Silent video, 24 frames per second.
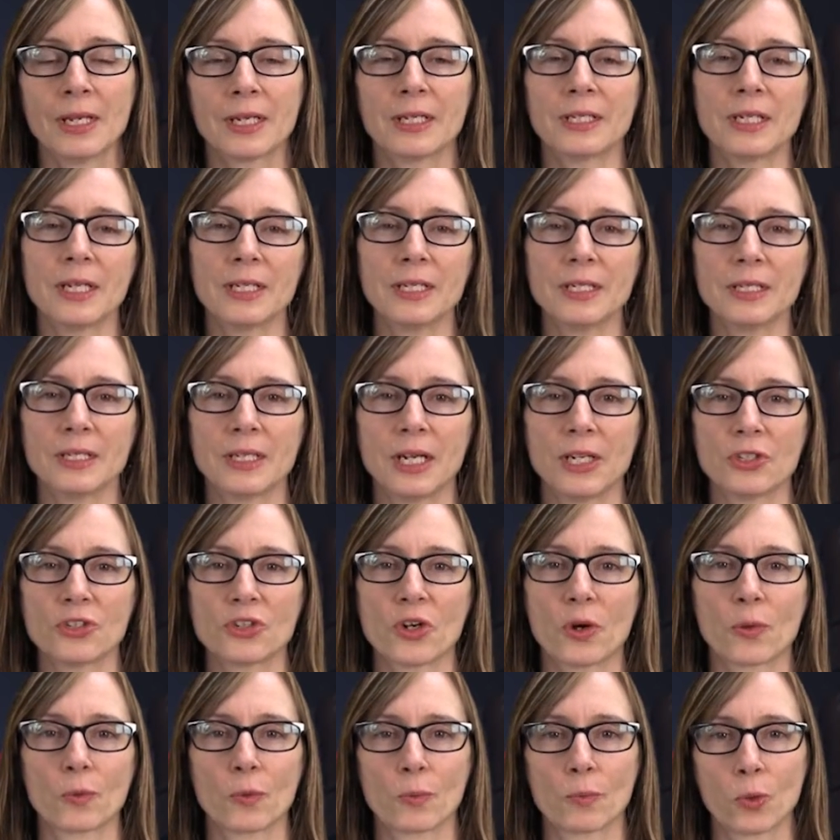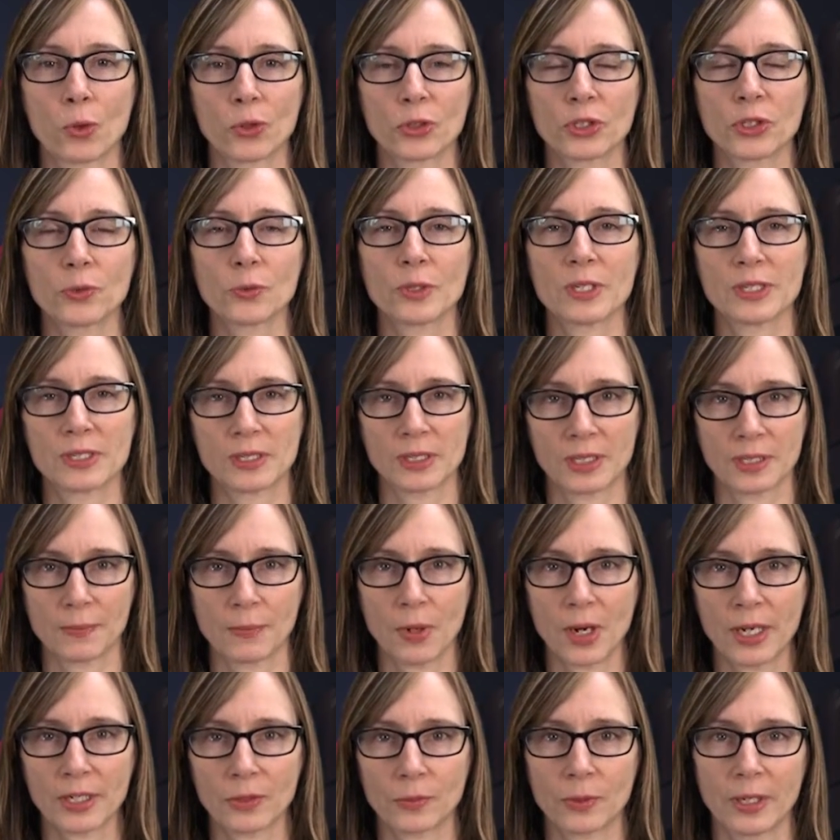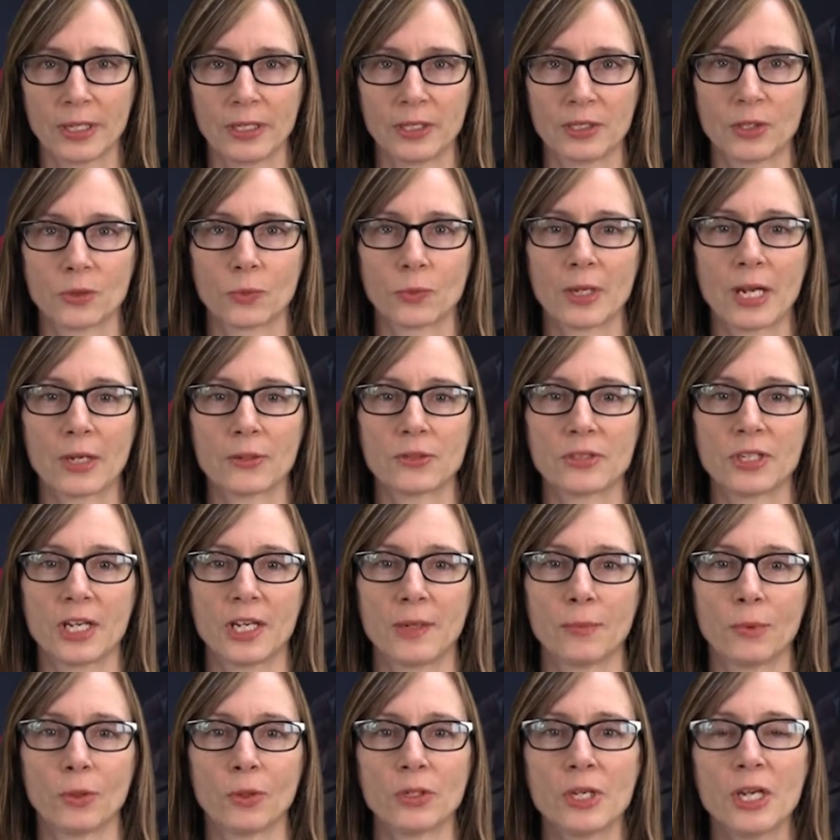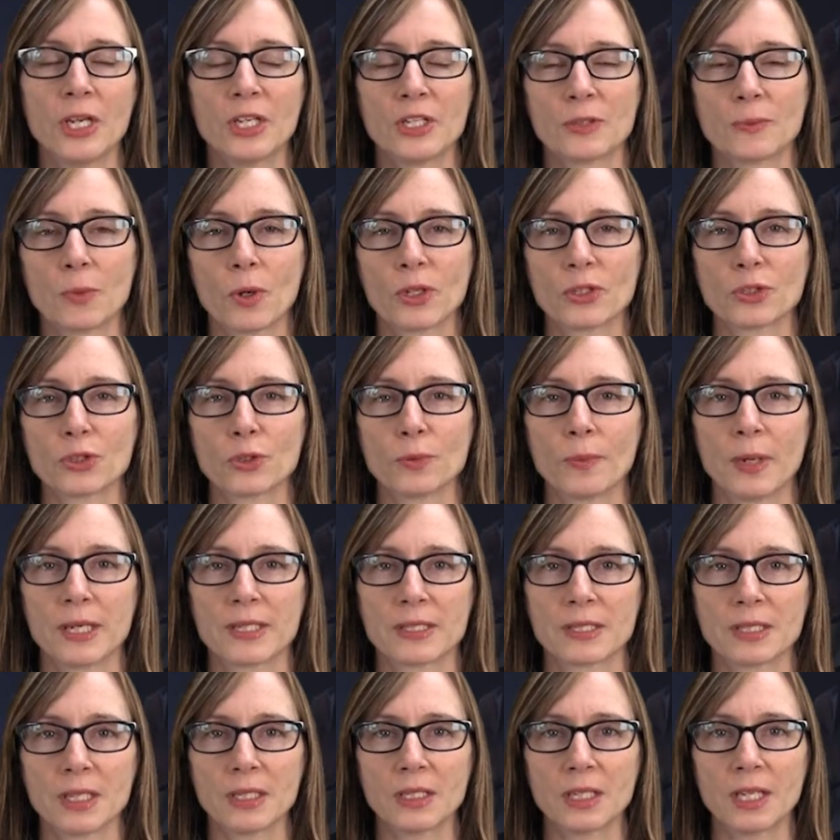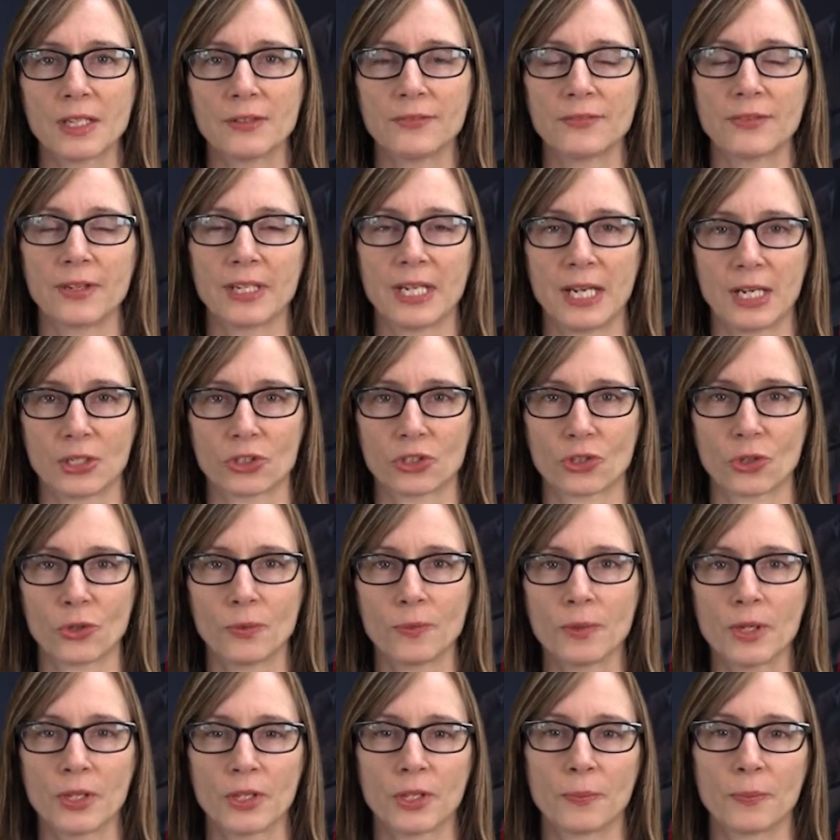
Canadian HR Reporter recently moderated a roundtable sponsored by Sun Life Financial